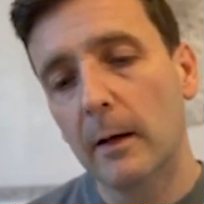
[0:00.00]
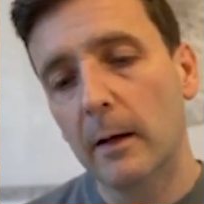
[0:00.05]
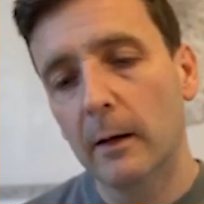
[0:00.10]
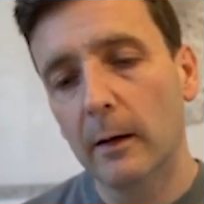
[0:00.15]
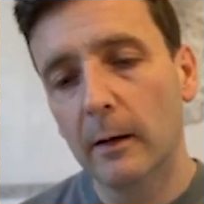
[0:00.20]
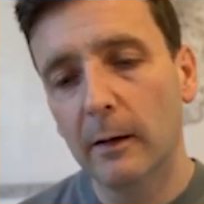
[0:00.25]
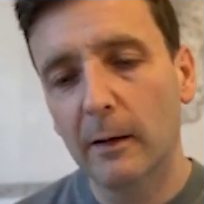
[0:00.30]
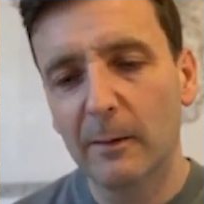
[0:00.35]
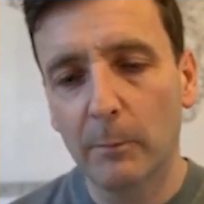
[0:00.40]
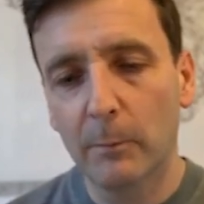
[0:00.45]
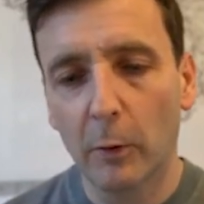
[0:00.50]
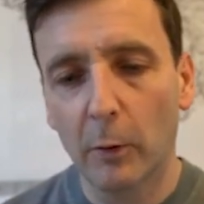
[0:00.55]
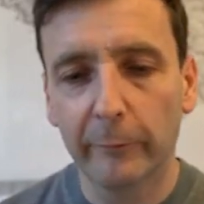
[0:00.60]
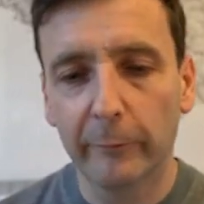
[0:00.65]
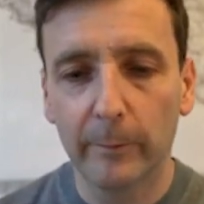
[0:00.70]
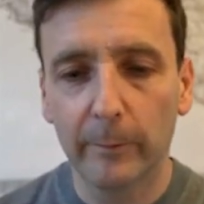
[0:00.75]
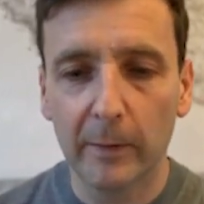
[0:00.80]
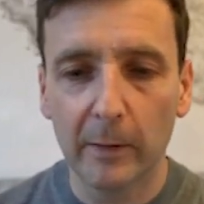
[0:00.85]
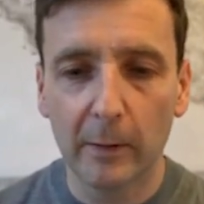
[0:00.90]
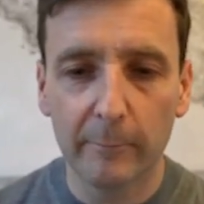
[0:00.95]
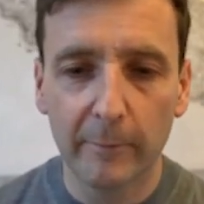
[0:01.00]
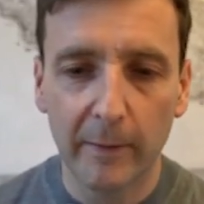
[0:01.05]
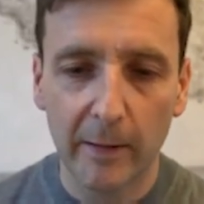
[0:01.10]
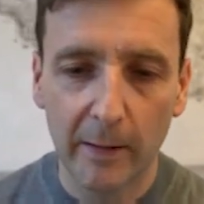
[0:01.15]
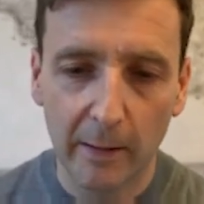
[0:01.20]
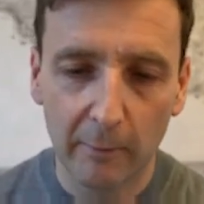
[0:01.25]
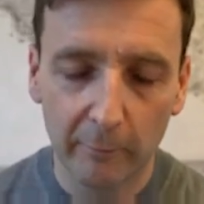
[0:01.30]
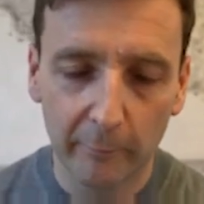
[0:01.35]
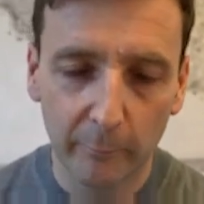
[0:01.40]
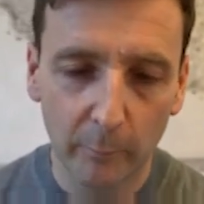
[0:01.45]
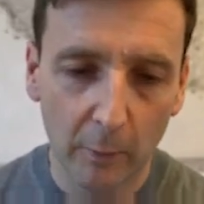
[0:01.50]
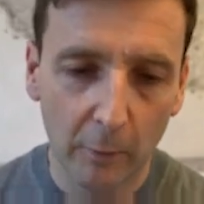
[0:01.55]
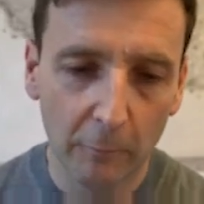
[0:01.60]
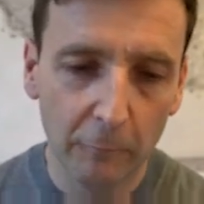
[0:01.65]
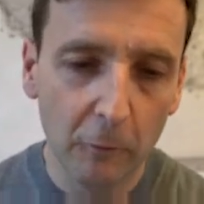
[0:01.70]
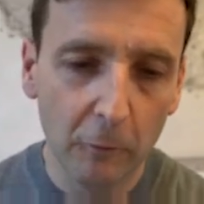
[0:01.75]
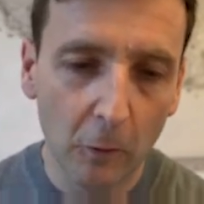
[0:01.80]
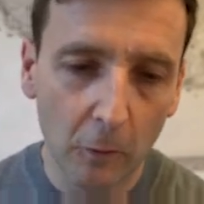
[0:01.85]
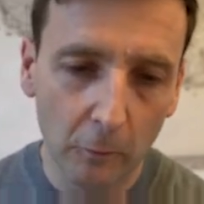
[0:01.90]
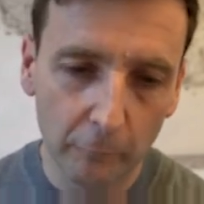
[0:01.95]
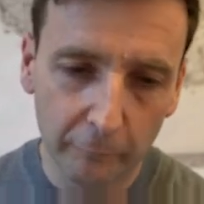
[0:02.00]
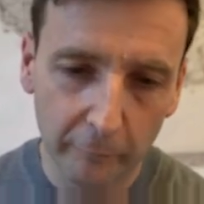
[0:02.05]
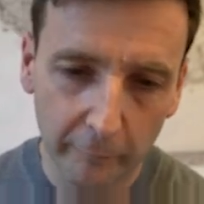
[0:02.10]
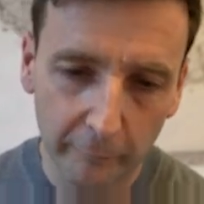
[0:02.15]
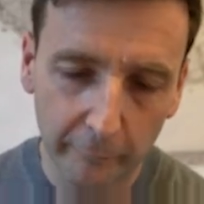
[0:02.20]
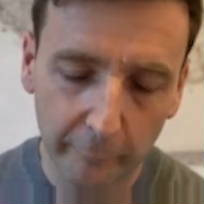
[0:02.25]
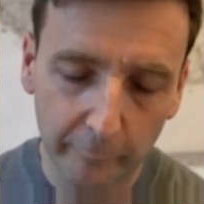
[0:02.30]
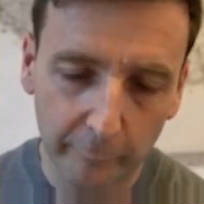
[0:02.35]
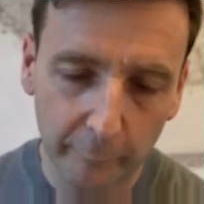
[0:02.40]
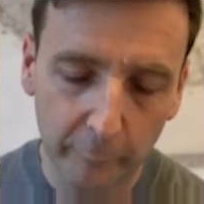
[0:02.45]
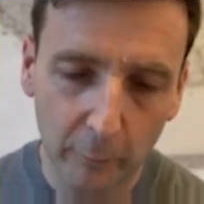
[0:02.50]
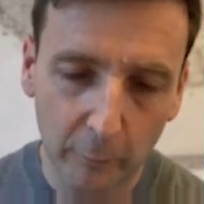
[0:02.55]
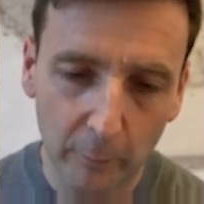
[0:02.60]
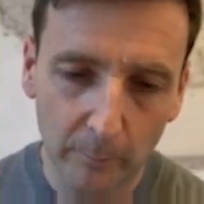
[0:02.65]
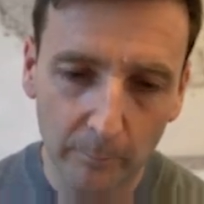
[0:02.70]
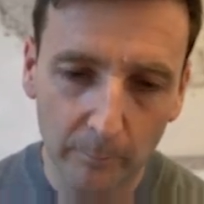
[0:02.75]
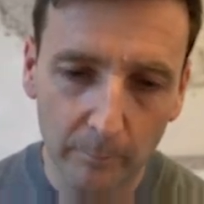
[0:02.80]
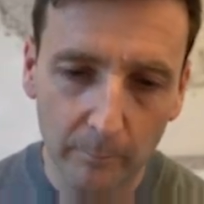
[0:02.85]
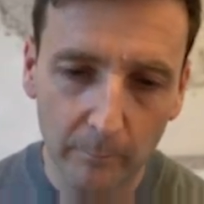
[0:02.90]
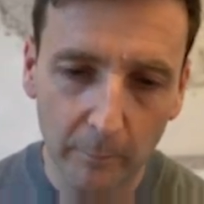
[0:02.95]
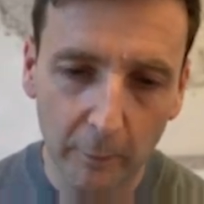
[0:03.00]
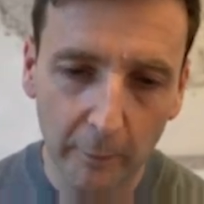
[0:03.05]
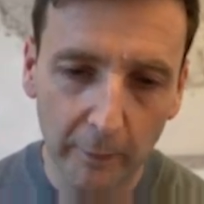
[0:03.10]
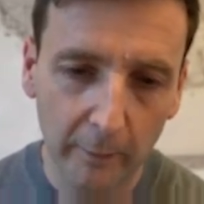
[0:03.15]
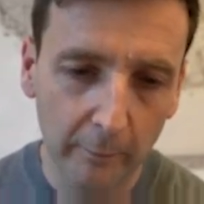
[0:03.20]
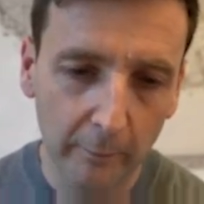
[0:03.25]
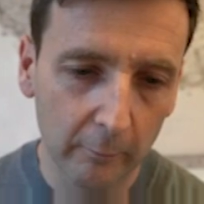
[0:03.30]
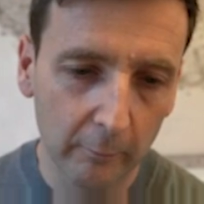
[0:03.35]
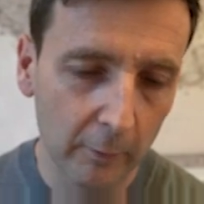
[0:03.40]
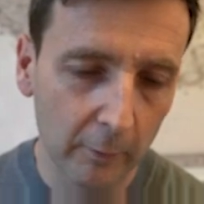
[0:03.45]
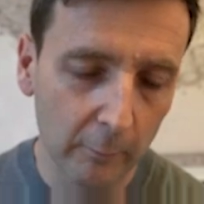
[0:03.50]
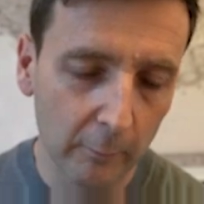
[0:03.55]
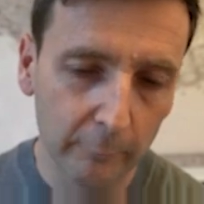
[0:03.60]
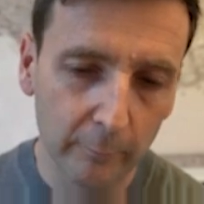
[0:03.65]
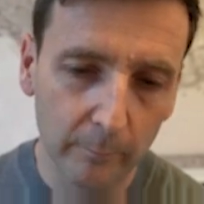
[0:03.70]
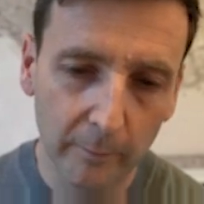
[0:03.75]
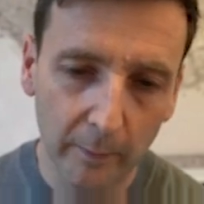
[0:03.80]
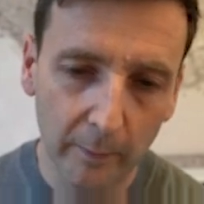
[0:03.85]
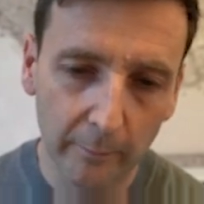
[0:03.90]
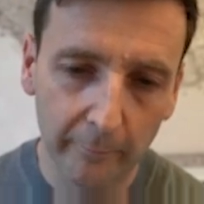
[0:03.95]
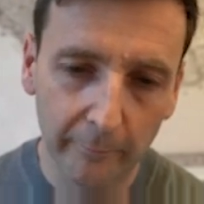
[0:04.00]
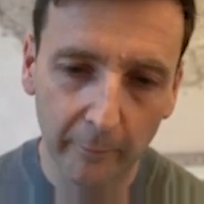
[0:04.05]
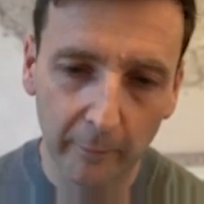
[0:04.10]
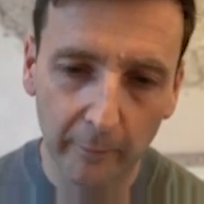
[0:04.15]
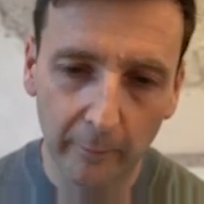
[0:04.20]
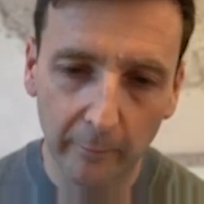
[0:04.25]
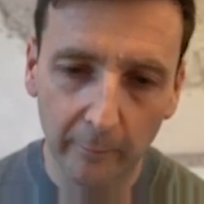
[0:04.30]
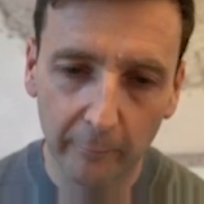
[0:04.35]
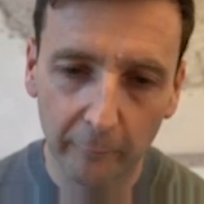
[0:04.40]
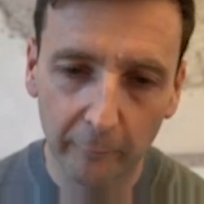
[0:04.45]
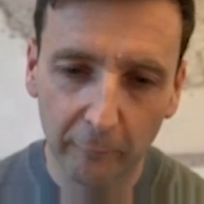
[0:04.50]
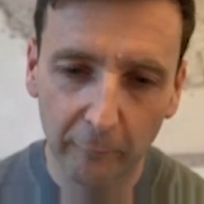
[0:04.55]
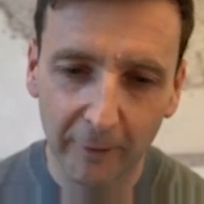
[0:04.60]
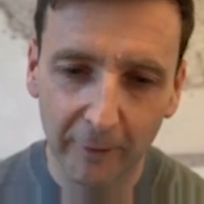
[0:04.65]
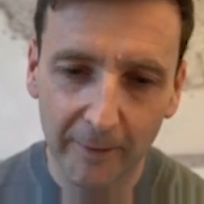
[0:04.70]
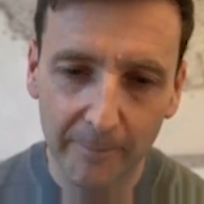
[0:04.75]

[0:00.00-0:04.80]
and possibly over here as well, not just from looking at the grill from the other side of the street.